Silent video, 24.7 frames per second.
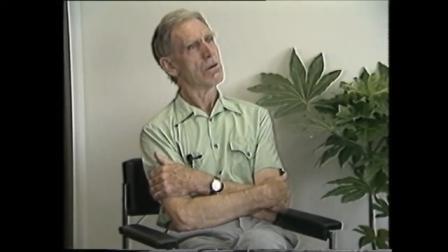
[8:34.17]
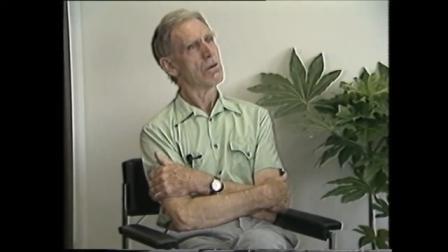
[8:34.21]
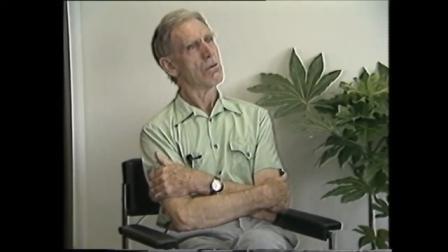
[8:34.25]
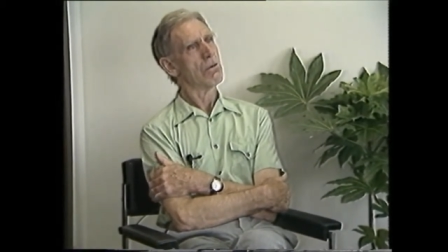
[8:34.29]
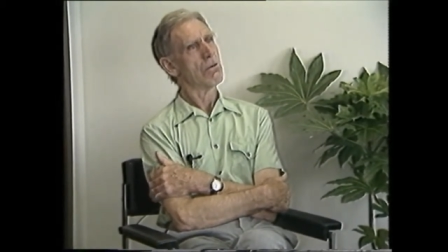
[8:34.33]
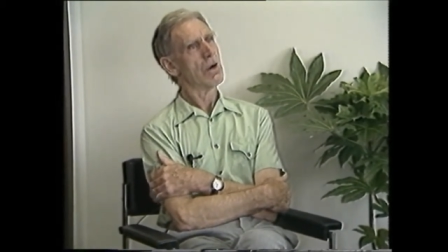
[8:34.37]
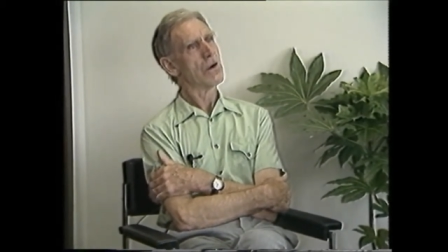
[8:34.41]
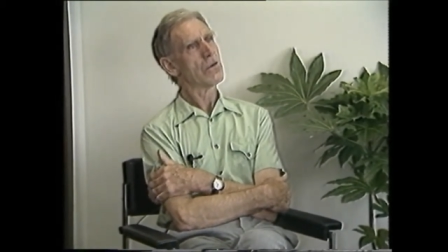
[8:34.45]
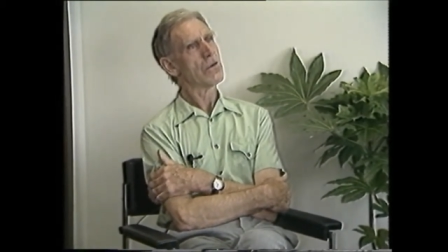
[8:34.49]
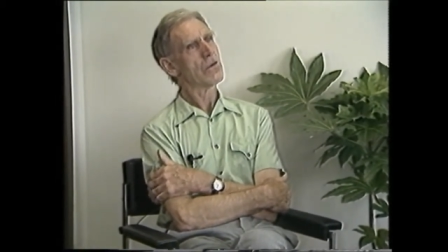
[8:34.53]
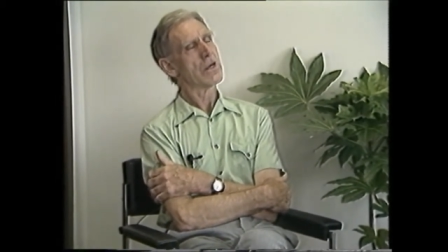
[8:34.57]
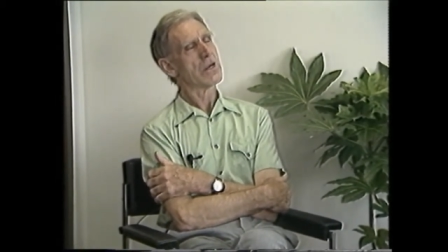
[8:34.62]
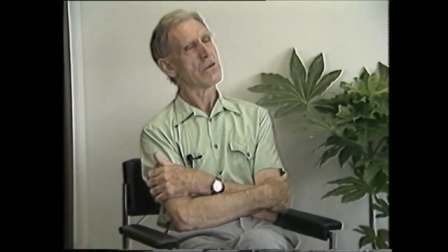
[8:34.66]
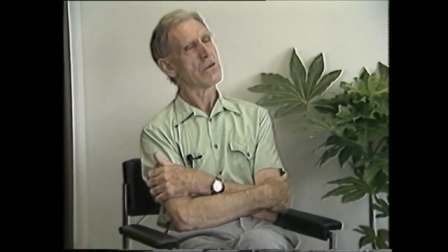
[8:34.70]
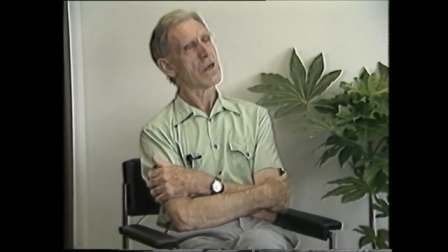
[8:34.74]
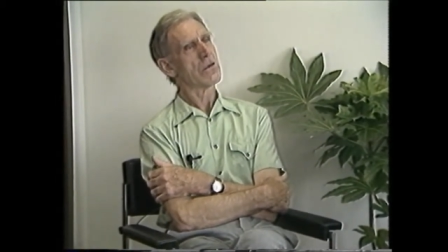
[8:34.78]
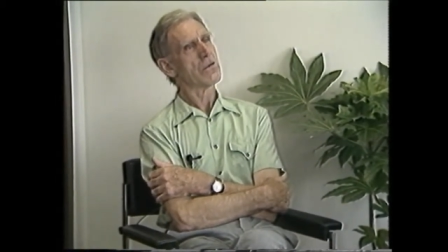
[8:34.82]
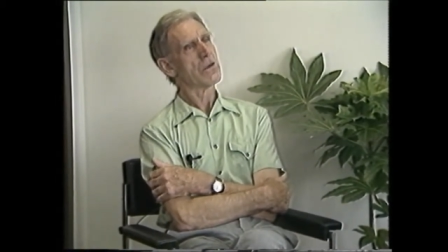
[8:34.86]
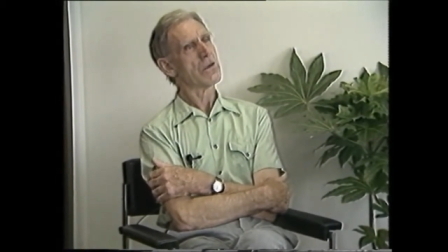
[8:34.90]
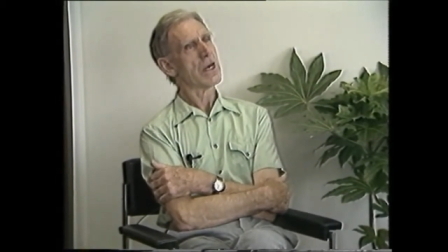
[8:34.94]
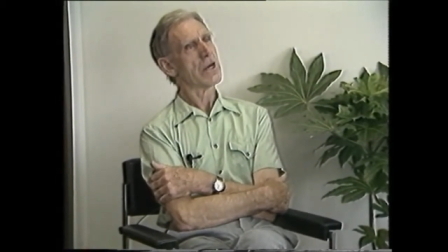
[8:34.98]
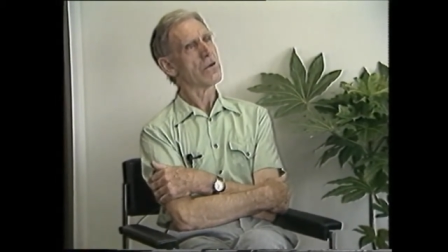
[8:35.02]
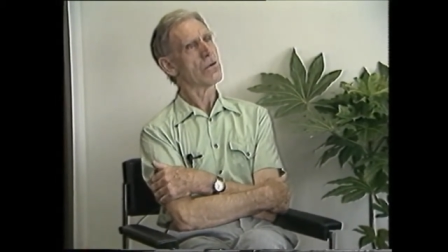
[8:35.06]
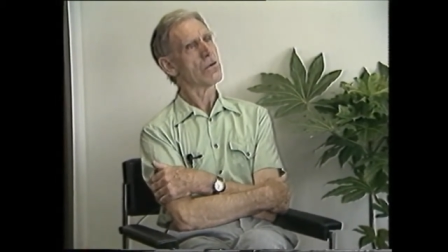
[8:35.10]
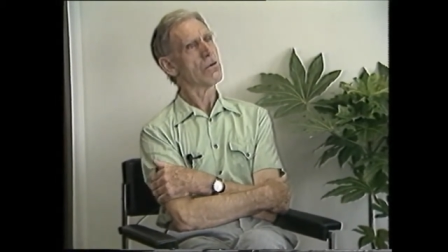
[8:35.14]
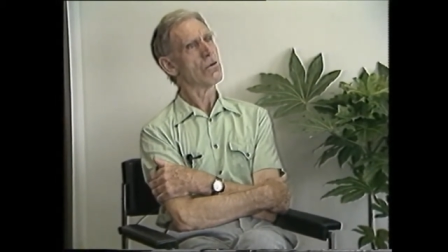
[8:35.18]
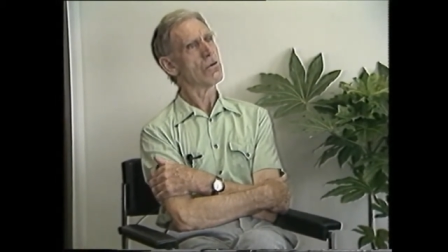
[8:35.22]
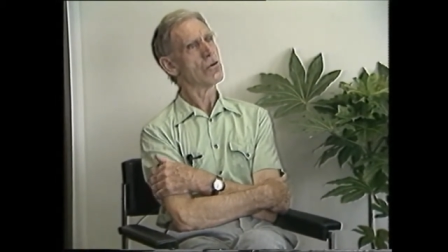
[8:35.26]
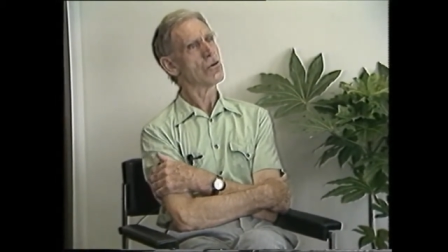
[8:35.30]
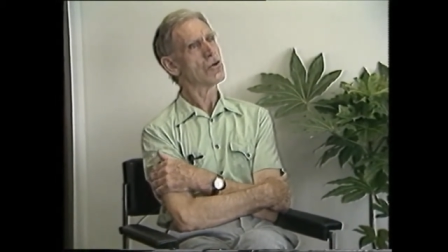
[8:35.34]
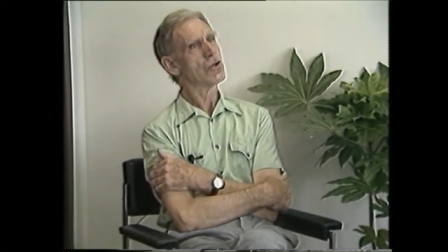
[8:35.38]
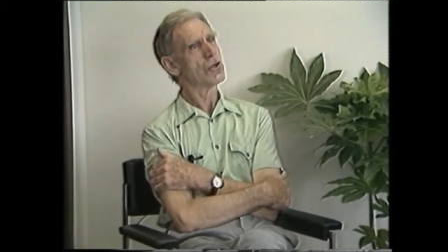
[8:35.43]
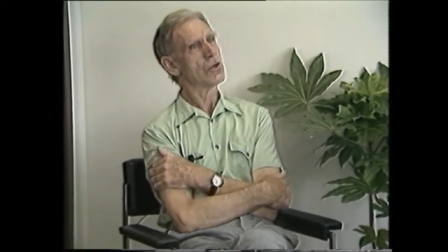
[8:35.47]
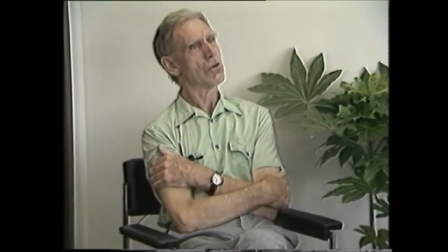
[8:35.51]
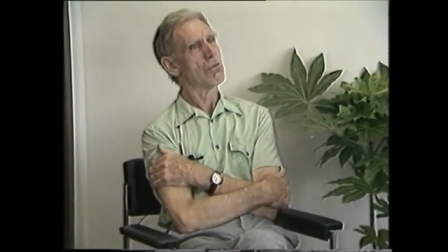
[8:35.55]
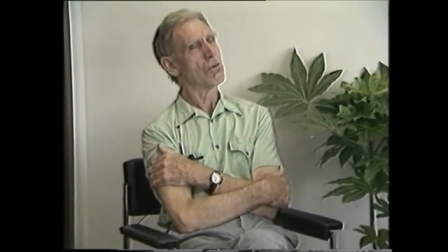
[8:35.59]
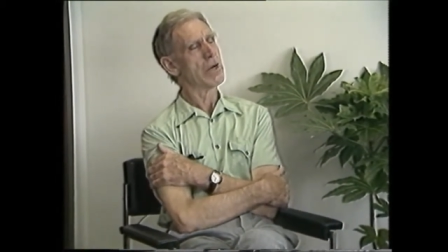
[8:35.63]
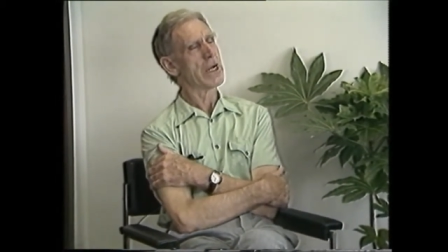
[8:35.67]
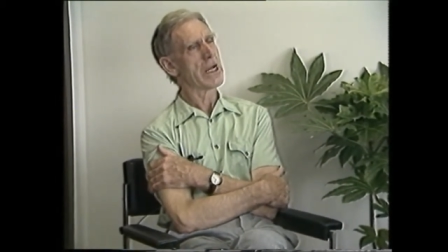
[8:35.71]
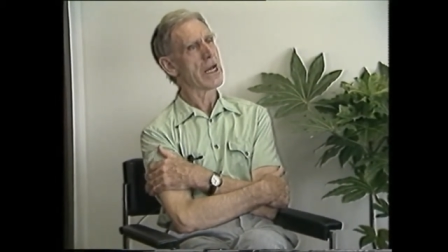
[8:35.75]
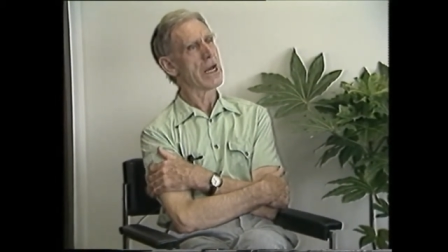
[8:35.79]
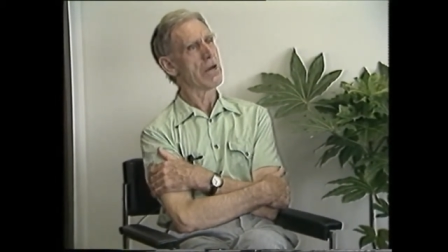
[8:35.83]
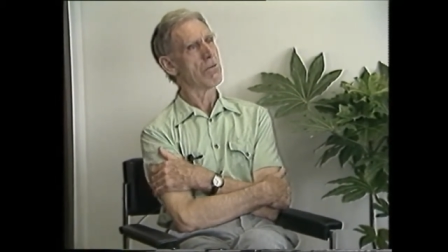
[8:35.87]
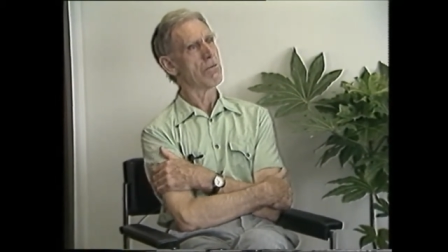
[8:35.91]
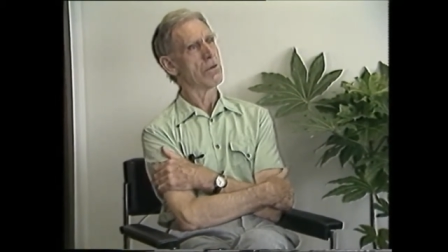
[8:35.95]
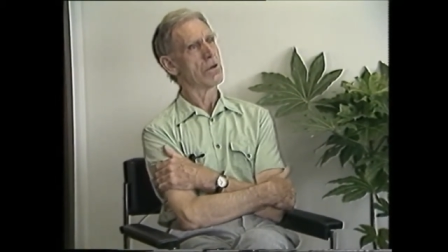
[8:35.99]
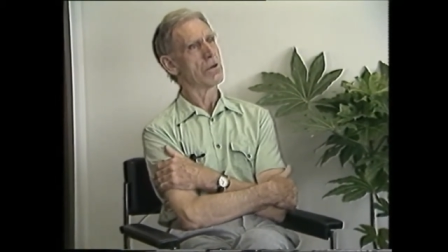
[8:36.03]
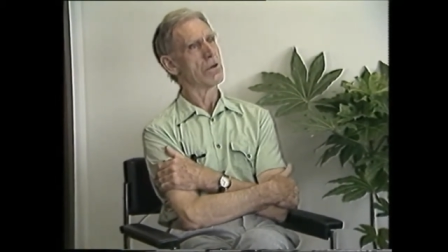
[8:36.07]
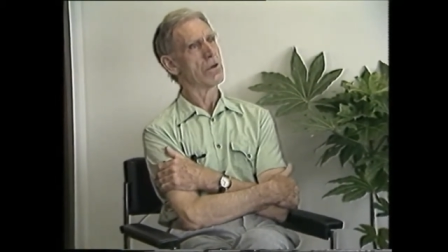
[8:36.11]
wasn't, as I say, at all sure what
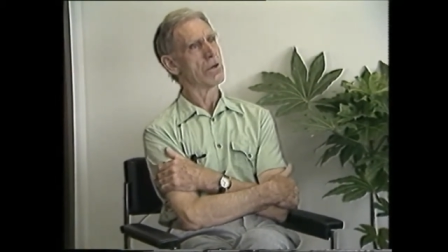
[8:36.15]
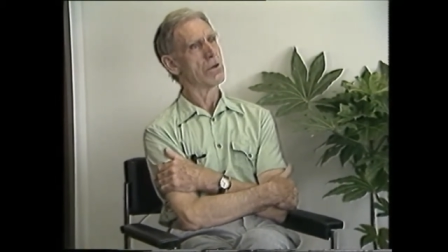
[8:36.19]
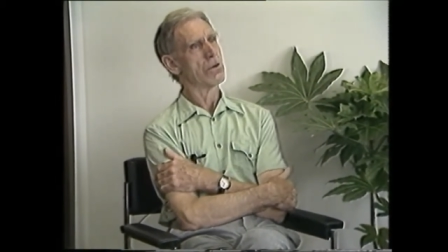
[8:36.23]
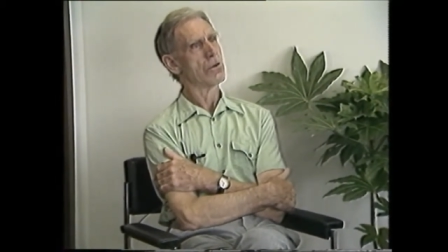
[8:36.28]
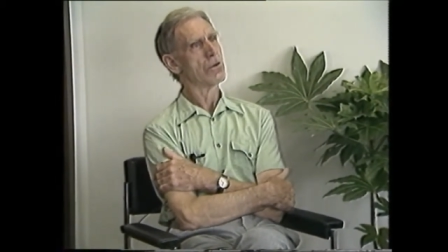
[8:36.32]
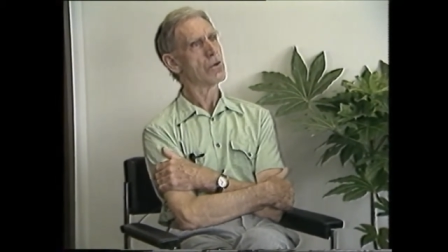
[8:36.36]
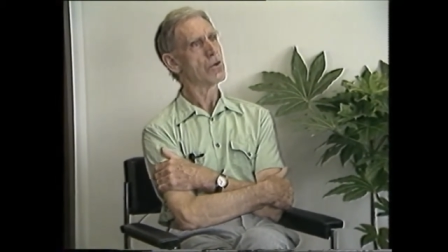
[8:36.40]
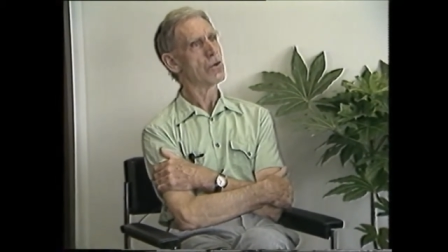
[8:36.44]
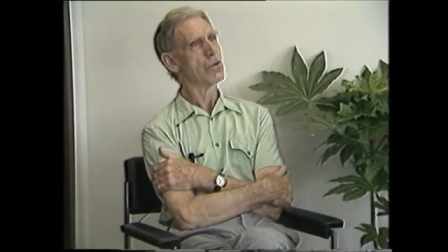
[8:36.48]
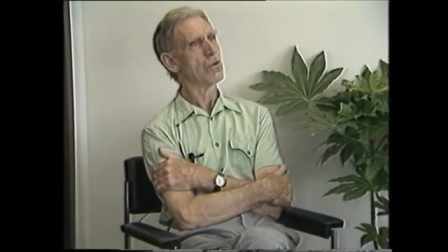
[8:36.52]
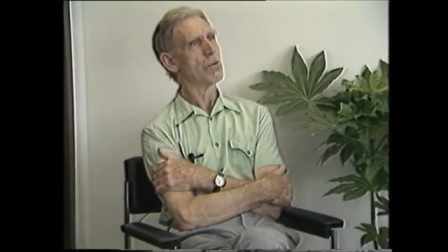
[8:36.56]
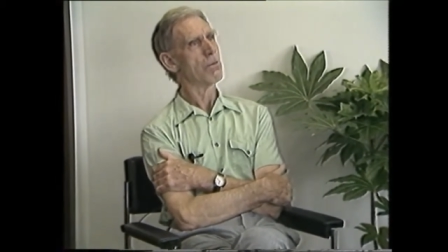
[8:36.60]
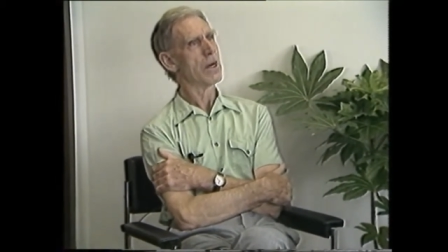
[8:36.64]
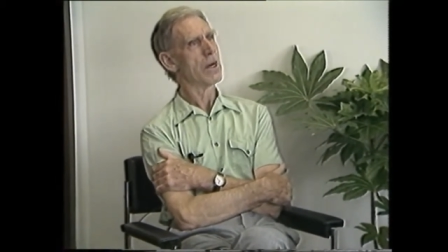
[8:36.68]
I would do,